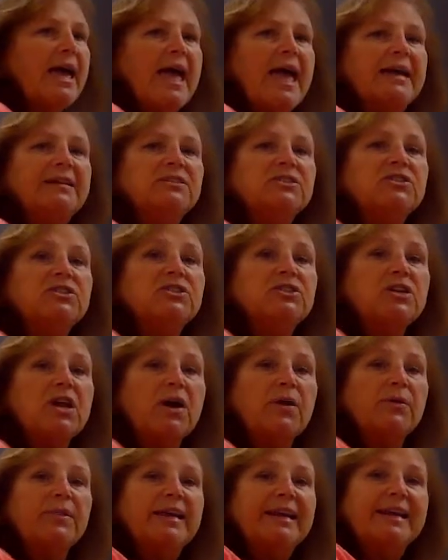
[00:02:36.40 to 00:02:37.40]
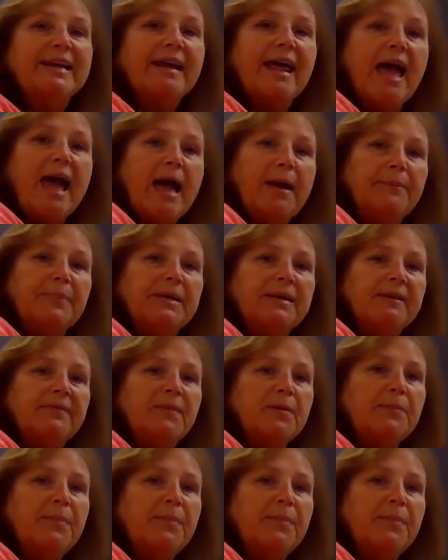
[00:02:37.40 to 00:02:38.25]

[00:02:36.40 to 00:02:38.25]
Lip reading: and to show that it happened in the